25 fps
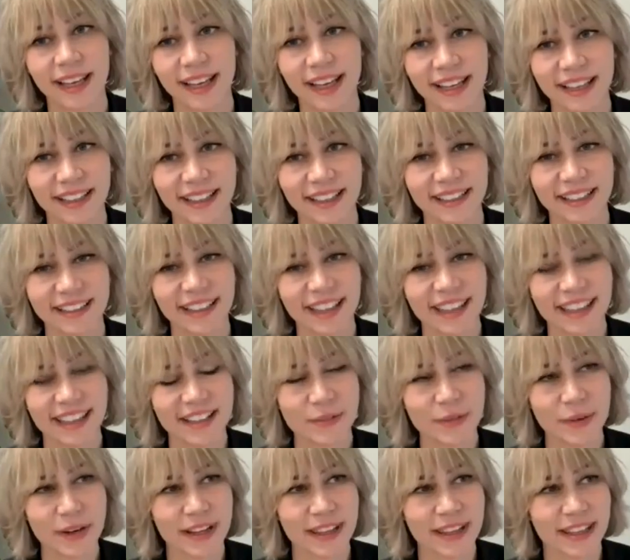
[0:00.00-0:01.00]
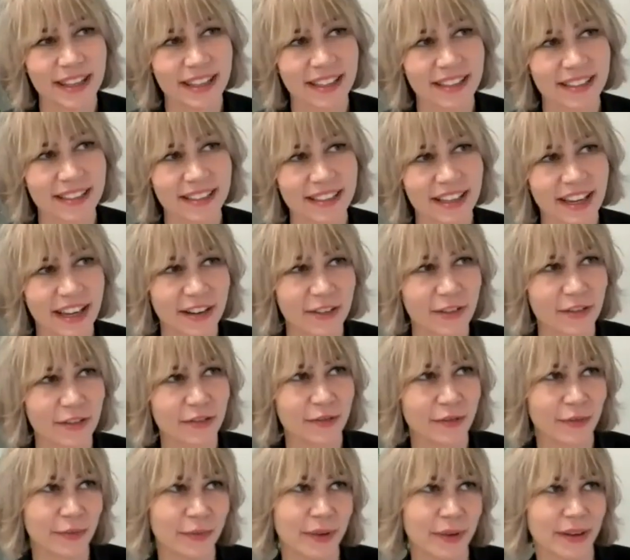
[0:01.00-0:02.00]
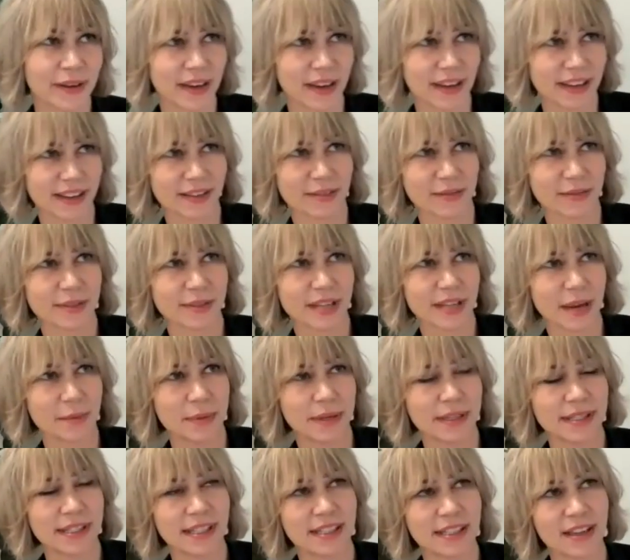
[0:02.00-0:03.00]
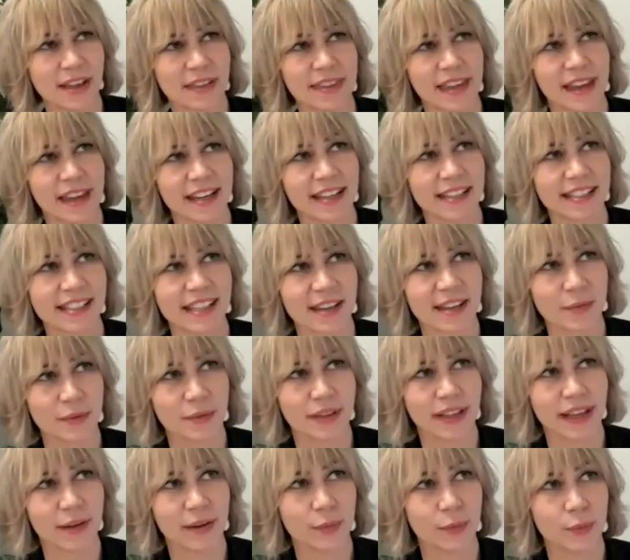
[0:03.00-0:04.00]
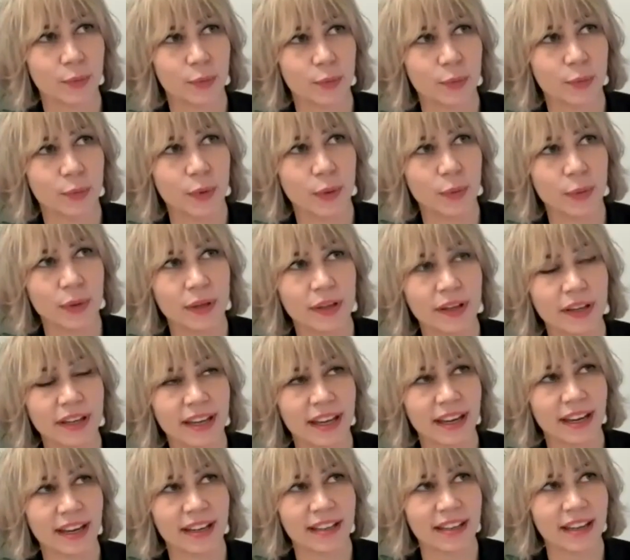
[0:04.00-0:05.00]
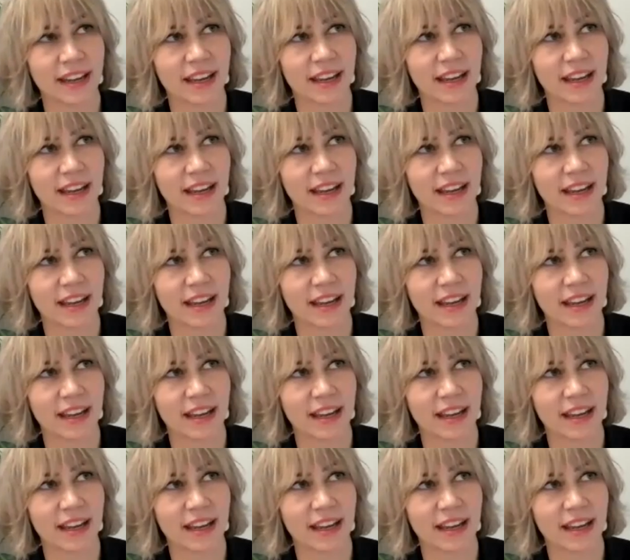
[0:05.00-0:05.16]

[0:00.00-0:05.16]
yeah i think yeah. one of the kind of uh, side pieces on that is like like when we look at